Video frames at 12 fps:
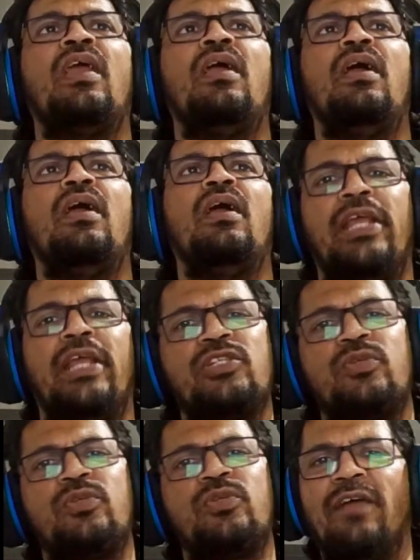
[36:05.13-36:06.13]
Next
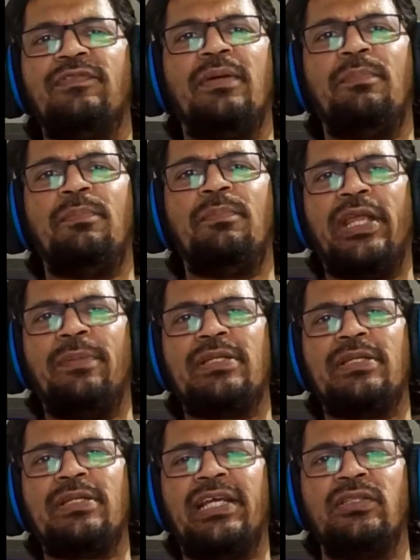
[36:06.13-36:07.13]
we have the Born-Haber
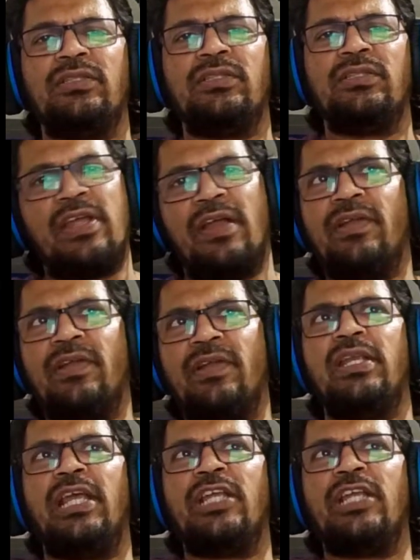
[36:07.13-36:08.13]
cycle. This we have done in
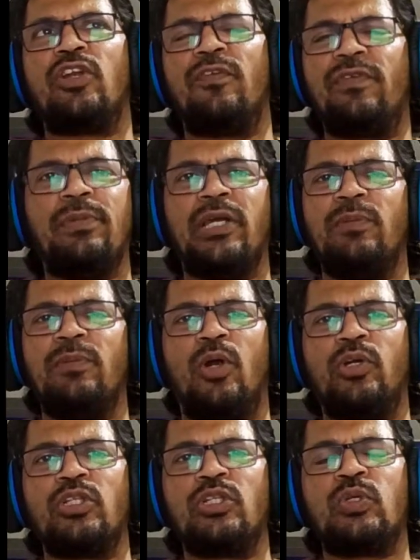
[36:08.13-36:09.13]
Nature of Chemical Bond
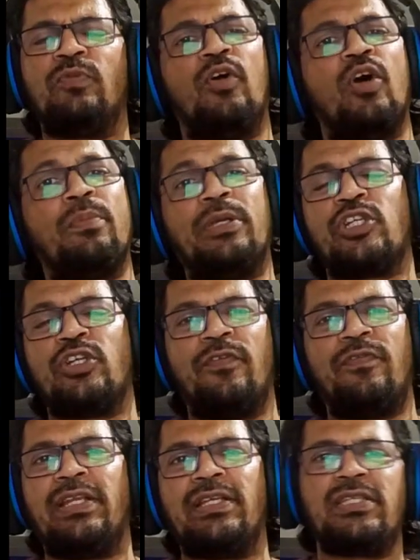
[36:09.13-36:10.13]
also. Formation of
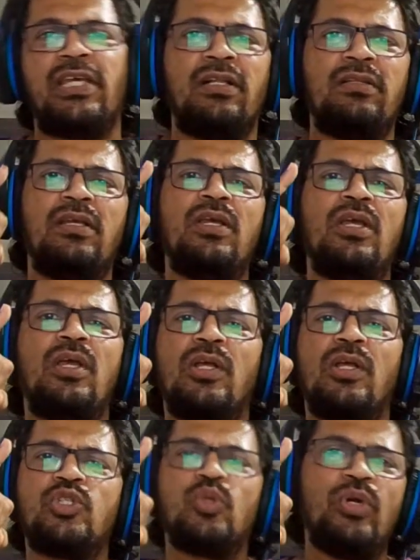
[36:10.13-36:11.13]
NaCl.
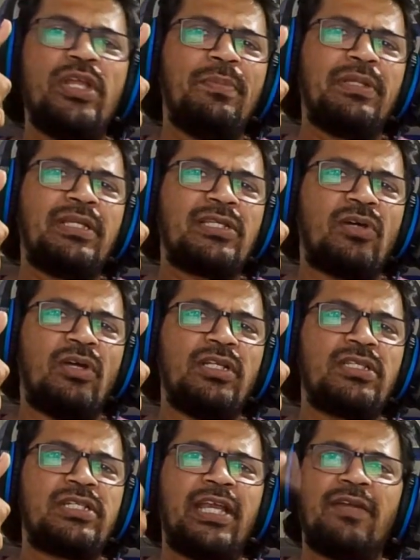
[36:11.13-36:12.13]
Sodium in the solid
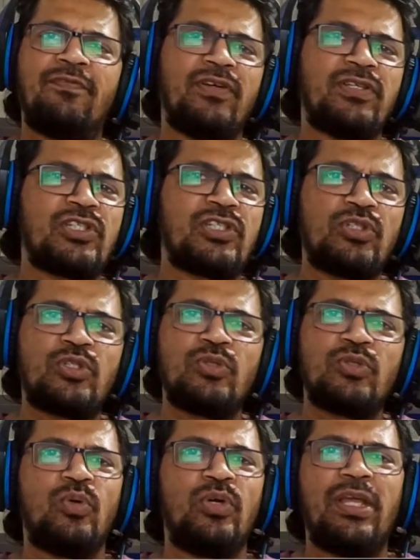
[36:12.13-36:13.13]
state first goes to
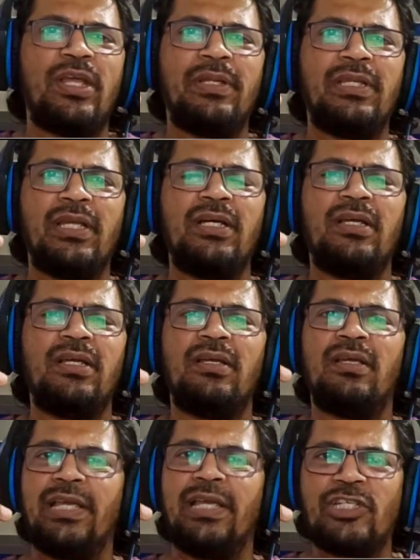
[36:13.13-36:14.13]
sodium in the
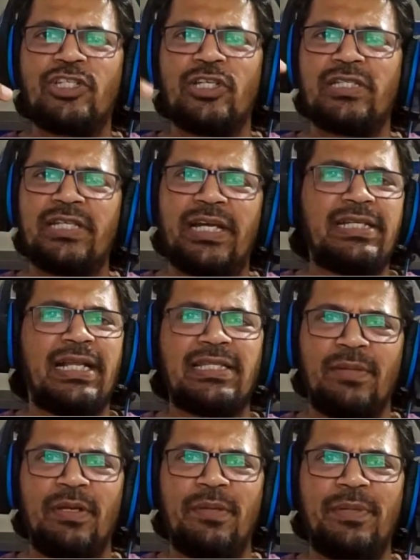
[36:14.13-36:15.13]
gaseous state, that's
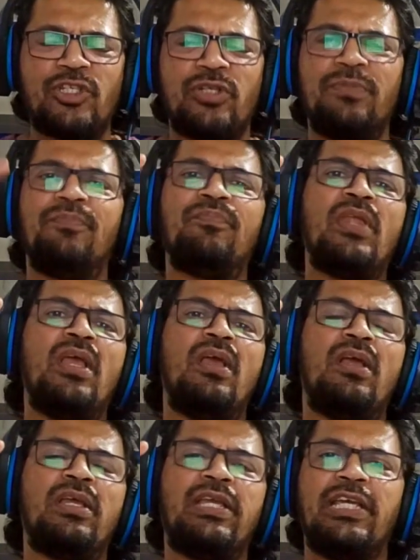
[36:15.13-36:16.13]
sublimation.
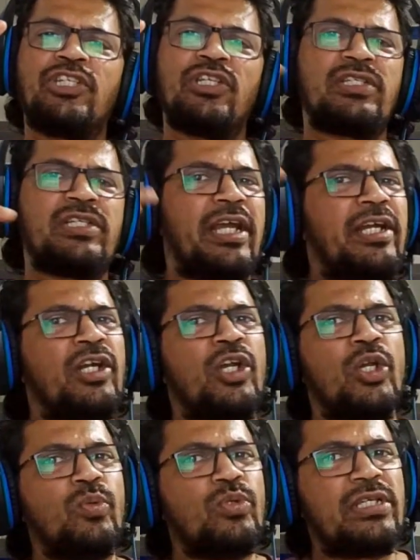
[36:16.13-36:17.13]
Gaseous state, it
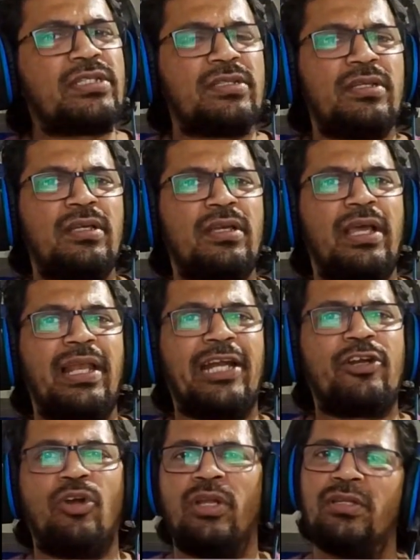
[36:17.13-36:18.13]
loses
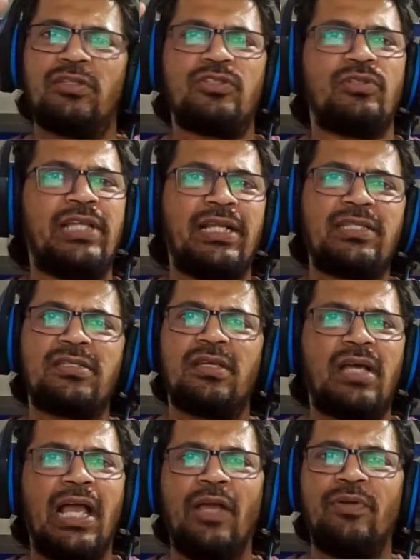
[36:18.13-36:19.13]
electron, so that's
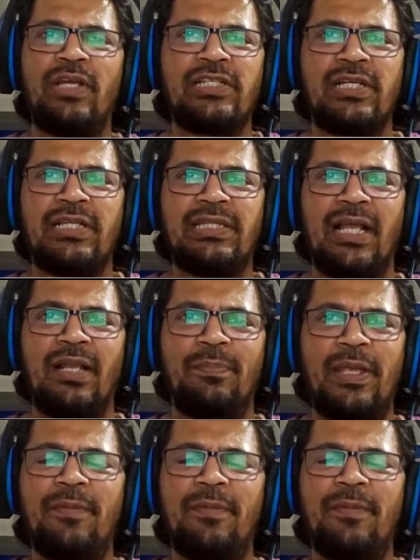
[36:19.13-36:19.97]
ionization enthalpy.